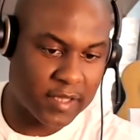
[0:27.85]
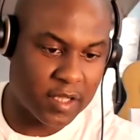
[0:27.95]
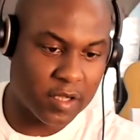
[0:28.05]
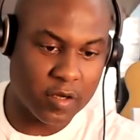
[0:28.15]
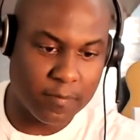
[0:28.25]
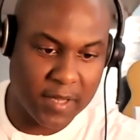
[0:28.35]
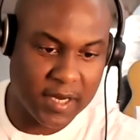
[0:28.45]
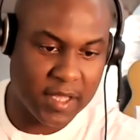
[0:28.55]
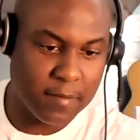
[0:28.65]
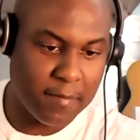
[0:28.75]
and
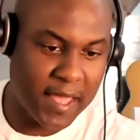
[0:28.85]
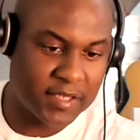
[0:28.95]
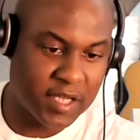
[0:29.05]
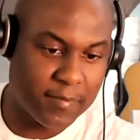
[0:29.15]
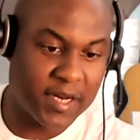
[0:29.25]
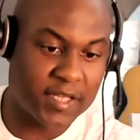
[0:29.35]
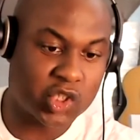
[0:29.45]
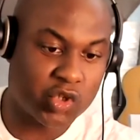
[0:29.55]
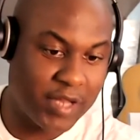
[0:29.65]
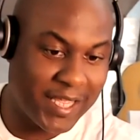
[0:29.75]
comedian makes him an
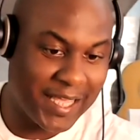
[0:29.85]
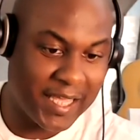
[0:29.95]
intriguing